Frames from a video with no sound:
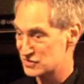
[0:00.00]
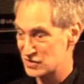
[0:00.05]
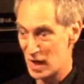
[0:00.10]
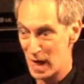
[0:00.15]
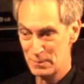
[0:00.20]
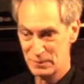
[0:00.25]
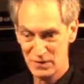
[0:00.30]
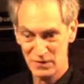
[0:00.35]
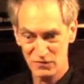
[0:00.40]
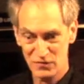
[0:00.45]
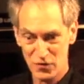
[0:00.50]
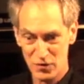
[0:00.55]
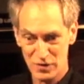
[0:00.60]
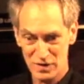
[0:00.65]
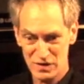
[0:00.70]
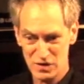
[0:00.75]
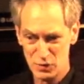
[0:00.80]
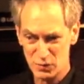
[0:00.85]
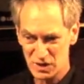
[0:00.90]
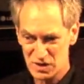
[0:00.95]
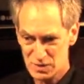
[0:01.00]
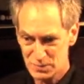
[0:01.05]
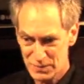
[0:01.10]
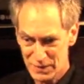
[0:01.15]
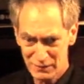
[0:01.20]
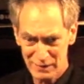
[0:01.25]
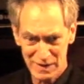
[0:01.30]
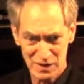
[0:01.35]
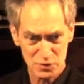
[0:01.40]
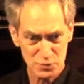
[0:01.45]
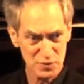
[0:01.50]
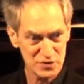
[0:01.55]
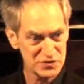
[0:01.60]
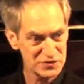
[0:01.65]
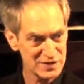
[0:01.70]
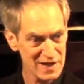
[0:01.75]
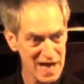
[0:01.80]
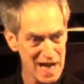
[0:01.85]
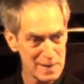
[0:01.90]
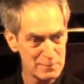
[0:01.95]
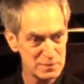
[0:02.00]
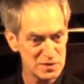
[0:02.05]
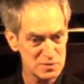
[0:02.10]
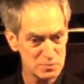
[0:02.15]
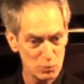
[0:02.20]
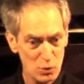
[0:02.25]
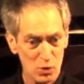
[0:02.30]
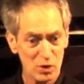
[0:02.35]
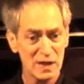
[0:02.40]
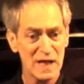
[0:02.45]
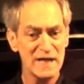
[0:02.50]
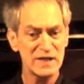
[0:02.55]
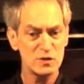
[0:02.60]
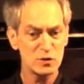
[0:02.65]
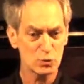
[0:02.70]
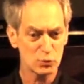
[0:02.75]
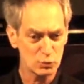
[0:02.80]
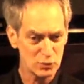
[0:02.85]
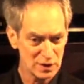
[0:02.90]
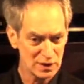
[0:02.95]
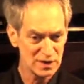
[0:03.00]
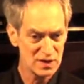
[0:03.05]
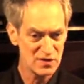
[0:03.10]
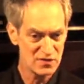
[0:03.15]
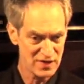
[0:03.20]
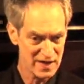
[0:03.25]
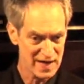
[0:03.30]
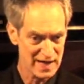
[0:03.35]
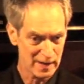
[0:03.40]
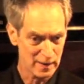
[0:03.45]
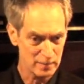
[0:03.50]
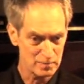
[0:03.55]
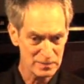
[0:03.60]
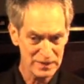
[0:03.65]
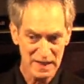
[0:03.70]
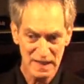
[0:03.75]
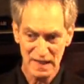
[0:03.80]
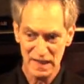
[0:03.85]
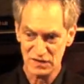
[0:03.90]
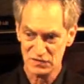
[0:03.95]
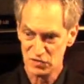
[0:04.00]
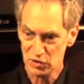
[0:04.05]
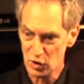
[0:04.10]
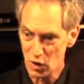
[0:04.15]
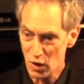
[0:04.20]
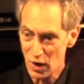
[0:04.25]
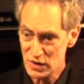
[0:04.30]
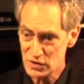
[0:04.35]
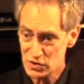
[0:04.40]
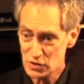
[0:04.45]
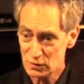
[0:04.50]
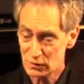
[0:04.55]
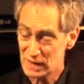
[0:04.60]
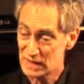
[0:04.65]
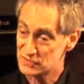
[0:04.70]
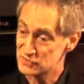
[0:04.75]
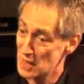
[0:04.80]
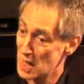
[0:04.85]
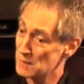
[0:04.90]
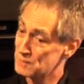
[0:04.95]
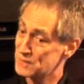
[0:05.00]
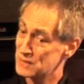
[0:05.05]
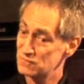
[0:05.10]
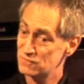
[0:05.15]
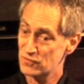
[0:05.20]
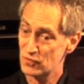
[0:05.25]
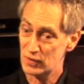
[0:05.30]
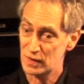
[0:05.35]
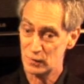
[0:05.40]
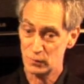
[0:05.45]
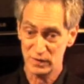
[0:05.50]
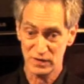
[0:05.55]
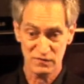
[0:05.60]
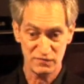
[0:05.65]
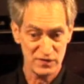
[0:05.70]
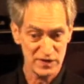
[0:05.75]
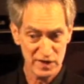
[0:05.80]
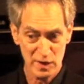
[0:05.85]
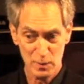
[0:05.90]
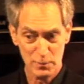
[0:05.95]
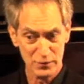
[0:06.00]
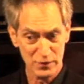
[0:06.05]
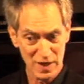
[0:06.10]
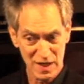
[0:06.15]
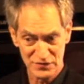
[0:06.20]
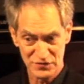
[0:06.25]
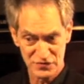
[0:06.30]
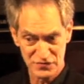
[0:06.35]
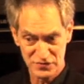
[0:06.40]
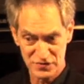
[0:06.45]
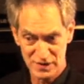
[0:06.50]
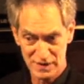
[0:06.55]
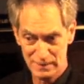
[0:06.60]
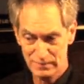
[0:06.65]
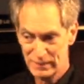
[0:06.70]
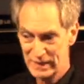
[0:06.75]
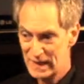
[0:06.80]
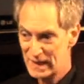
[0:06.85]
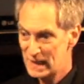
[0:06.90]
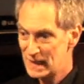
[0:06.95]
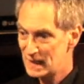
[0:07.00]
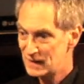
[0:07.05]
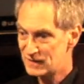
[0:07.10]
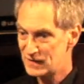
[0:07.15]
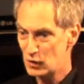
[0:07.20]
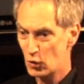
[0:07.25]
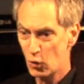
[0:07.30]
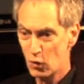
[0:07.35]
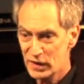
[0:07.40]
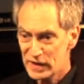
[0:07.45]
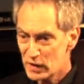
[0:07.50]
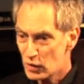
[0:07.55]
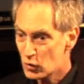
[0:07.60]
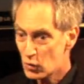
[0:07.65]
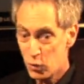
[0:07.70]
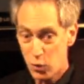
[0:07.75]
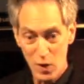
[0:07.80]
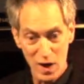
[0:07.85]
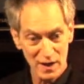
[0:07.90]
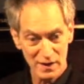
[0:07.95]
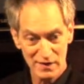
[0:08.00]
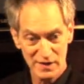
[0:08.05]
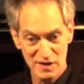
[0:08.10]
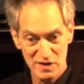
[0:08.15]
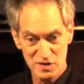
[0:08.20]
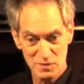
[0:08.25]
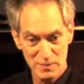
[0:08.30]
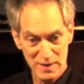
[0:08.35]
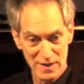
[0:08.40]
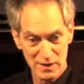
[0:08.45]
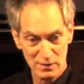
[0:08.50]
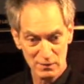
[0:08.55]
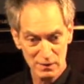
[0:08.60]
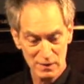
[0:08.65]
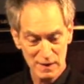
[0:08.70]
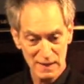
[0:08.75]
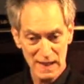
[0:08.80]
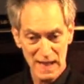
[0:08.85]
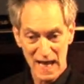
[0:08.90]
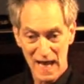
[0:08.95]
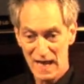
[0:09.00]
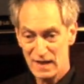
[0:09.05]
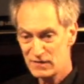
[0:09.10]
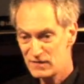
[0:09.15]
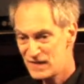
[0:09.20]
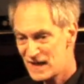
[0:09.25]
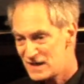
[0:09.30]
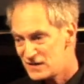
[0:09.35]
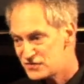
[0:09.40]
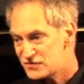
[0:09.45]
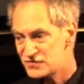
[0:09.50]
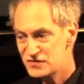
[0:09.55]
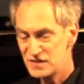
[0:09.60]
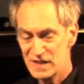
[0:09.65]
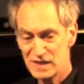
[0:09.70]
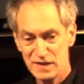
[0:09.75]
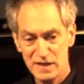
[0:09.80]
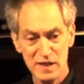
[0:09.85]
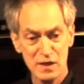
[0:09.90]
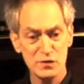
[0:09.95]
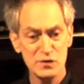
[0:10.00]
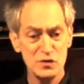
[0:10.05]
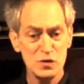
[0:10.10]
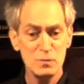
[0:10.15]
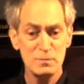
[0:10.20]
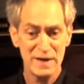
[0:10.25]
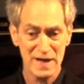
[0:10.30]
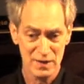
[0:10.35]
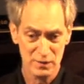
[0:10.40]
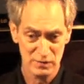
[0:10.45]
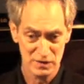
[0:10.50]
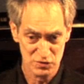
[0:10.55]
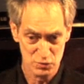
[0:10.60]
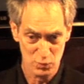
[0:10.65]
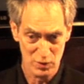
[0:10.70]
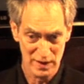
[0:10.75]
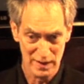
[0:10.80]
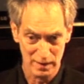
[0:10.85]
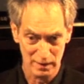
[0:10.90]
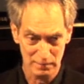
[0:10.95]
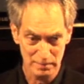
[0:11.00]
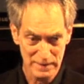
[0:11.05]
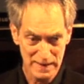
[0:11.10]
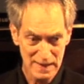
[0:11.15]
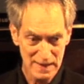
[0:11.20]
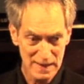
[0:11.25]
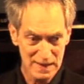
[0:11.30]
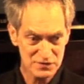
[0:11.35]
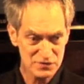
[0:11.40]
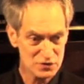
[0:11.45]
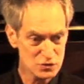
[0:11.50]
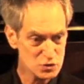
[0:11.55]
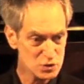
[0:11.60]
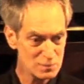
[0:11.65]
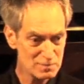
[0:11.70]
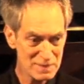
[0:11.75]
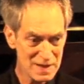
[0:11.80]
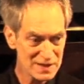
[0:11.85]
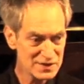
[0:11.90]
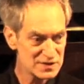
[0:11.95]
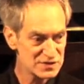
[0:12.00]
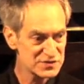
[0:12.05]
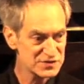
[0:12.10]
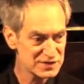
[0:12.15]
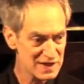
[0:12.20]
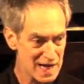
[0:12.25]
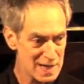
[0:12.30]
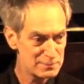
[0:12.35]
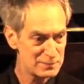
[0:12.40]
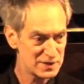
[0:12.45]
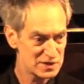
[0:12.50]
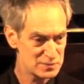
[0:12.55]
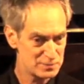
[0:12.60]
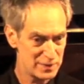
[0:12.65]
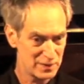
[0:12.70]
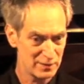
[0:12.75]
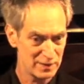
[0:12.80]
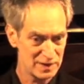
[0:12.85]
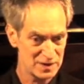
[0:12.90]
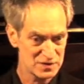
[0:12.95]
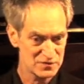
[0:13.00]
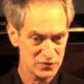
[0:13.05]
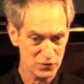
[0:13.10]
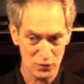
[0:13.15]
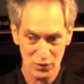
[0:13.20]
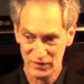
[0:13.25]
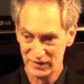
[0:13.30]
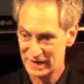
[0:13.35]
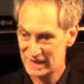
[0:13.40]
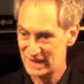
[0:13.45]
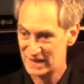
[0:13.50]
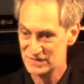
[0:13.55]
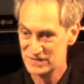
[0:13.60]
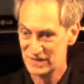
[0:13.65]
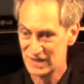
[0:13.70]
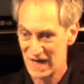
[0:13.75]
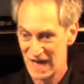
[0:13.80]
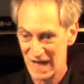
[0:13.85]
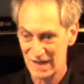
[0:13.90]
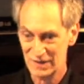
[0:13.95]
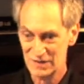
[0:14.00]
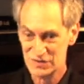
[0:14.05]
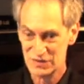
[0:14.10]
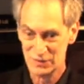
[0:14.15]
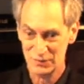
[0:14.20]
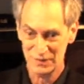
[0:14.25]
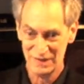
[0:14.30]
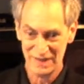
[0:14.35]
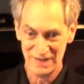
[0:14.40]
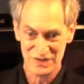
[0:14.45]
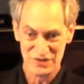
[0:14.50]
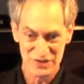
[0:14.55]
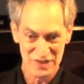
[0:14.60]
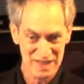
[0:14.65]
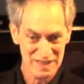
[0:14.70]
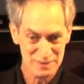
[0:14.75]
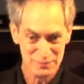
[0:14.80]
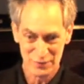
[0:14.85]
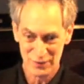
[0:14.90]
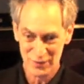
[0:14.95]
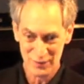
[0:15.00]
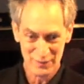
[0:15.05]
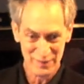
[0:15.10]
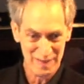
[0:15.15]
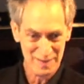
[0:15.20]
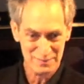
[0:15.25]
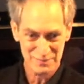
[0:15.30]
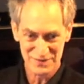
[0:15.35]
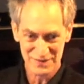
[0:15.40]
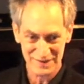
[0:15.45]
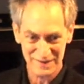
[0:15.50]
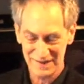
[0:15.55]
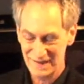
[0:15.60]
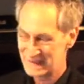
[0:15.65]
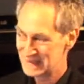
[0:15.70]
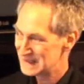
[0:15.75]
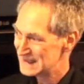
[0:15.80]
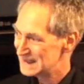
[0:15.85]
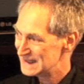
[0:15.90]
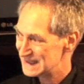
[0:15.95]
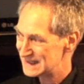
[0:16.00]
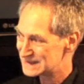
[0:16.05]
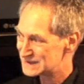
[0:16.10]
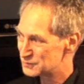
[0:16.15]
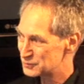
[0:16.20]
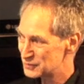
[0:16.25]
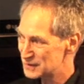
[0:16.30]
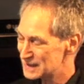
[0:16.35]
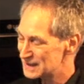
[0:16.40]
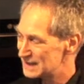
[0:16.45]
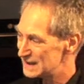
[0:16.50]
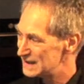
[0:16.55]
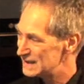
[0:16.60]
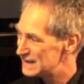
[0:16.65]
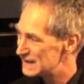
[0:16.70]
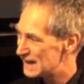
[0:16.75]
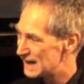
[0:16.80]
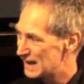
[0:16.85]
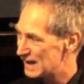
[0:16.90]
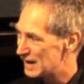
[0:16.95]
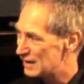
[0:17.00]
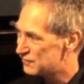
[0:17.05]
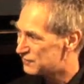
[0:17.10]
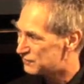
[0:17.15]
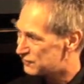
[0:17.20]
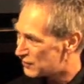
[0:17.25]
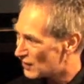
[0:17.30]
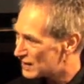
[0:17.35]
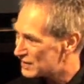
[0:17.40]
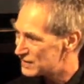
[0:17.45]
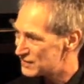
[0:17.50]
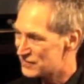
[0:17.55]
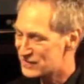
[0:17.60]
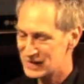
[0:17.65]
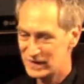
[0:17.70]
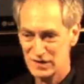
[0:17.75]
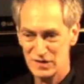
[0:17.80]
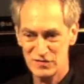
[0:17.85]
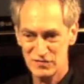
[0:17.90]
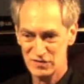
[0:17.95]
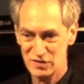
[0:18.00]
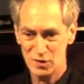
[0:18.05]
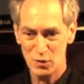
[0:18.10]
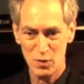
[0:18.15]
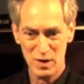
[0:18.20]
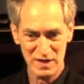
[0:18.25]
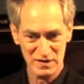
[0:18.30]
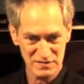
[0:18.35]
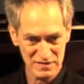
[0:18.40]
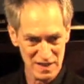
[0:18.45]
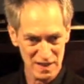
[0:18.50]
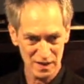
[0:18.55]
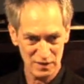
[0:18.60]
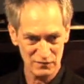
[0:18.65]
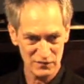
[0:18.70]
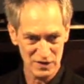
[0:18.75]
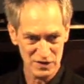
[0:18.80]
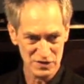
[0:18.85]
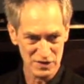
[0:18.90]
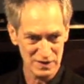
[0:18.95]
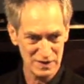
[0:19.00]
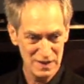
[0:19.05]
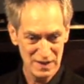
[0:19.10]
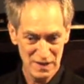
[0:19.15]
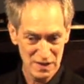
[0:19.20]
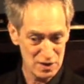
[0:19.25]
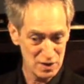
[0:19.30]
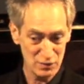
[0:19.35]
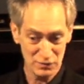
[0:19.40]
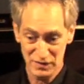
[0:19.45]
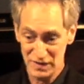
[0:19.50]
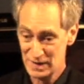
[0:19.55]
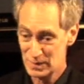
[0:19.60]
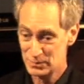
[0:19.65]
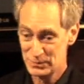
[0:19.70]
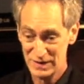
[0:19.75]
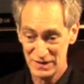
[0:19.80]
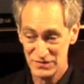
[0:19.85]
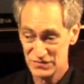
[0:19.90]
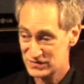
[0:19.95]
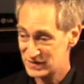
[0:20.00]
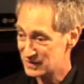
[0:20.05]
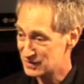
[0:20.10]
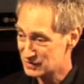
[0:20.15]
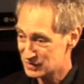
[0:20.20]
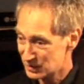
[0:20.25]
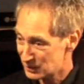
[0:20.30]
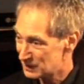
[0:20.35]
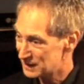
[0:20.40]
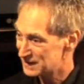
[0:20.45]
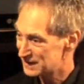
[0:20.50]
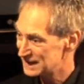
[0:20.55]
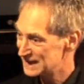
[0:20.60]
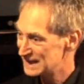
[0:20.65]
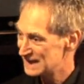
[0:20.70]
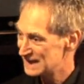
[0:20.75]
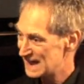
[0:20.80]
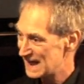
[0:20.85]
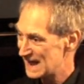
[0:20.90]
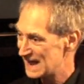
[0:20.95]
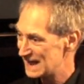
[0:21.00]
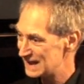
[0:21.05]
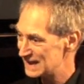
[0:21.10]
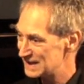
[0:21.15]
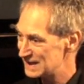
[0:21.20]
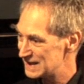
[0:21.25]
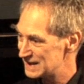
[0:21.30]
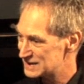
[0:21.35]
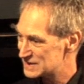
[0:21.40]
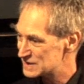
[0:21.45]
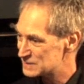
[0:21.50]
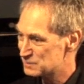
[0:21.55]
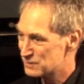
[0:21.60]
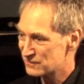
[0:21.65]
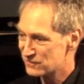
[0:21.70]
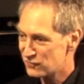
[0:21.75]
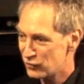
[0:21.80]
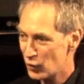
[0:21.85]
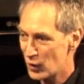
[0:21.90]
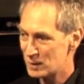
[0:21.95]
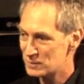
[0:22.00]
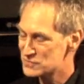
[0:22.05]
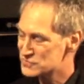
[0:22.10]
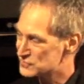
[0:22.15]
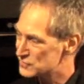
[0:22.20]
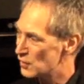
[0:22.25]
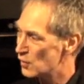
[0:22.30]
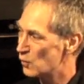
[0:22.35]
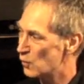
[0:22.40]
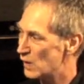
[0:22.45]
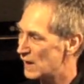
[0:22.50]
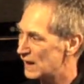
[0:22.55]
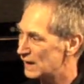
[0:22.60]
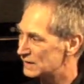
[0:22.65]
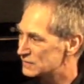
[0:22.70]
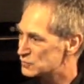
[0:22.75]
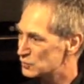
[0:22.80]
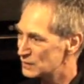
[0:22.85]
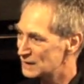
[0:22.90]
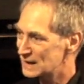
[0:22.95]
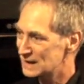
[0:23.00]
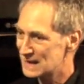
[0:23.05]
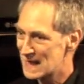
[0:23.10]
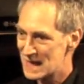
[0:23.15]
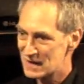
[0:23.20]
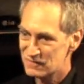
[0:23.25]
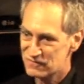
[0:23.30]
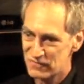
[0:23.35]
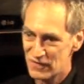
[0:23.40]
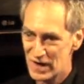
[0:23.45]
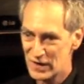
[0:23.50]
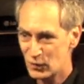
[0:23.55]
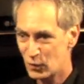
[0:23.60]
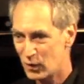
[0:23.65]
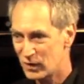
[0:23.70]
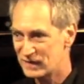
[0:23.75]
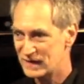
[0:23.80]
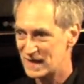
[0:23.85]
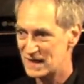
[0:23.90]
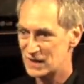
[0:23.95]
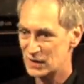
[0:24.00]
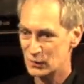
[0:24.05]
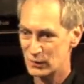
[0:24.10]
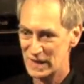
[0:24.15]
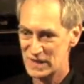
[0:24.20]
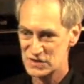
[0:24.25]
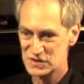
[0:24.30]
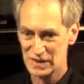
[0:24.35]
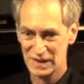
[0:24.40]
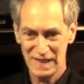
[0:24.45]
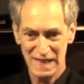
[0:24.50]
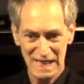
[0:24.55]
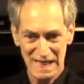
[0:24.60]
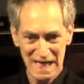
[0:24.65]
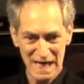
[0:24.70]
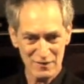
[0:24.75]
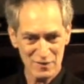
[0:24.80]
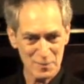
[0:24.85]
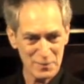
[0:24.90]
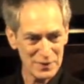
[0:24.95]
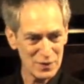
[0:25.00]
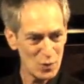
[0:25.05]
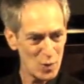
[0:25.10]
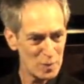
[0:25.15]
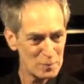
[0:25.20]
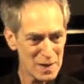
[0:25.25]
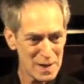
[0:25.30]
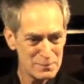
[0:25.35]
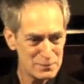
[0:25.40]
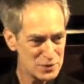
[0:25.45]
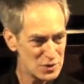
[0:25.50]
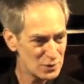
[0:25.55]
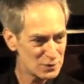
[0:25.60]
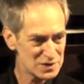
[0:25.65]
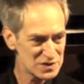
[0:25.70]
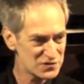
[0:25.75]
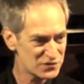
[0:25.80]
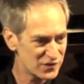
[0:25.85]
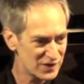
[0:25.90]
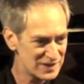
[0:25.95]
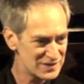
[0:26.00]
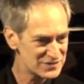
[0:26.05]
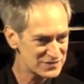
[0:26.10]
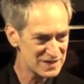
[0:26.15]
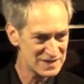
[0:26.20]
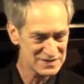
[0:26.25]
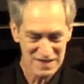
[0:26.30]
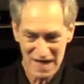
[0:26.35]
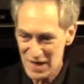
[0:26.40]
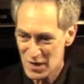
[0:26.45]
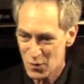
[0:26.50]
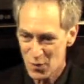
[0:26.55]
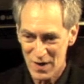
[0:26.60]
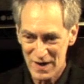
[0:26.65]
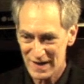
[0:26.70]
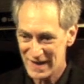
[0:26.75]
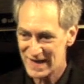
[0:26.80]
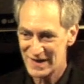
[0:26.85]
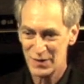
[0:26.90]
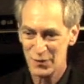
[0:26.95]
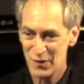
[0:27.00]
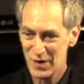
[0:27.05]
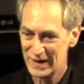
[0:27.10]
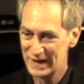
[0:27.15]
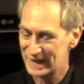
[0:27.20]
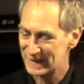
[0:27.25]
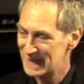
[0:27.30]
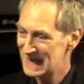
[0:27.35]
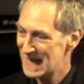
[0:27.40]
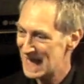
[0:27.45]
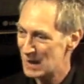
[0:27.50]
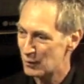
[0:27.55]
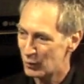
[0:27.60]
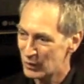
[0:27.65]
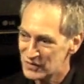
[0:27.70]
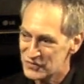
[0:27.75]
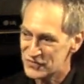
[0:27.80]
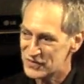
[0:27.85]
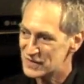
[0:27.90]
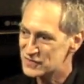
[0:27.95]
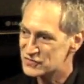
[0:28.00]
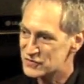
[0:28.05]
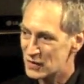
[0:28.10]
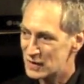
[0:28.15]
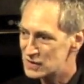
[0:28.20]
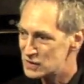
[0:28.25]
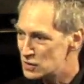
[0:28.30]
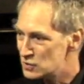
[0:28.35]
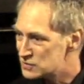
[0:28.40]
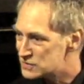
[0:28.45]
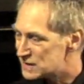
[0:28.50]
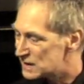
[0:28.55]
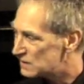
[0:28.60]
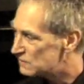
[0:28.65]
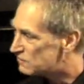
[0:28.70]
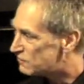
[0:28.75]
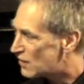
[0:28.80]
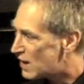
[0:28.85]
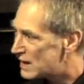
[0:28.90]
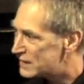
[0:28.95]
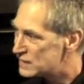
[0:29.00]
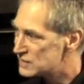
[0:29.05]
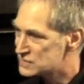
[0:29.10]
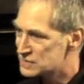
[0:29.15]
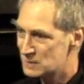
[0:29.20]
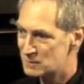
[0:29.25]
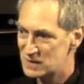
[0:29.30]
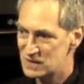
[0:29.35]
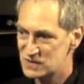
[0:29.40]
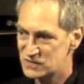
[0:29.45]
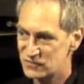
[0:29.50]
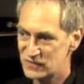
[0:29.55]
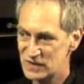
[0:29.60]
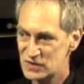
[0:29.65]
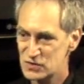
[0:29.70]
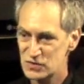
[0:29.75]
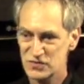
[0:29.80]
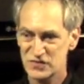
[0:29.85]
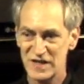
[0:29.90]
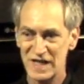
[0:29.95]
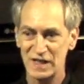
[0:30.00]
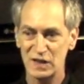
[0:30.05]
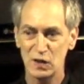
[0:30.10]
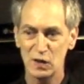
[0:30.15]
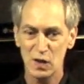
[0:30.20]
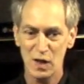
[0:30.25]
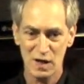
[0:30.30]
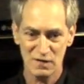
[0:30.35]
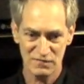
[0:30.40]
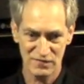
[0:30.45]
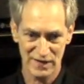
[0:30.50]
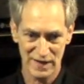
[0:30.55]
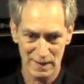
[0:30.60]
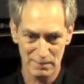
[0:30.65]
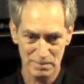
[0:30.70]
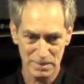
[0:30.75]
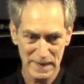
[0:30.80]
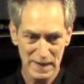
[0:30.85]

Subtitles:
It's up-converted. Your experience with Skype is more like you're really there. It's larger, it's up-converted with video processing, the audio quality is better, and they see and hear you better as well. It's a tremendous Skype experience for all the kids in college doing the exchange programs, and it's really a fun thing to do on a television. You don't need a PC to do it, and it just performs so well. It's really a lot of fun, all the integration. Everybody, all my purist friends says, I don't want it, I don't want it. And once they start using and finding some of these features, they love them.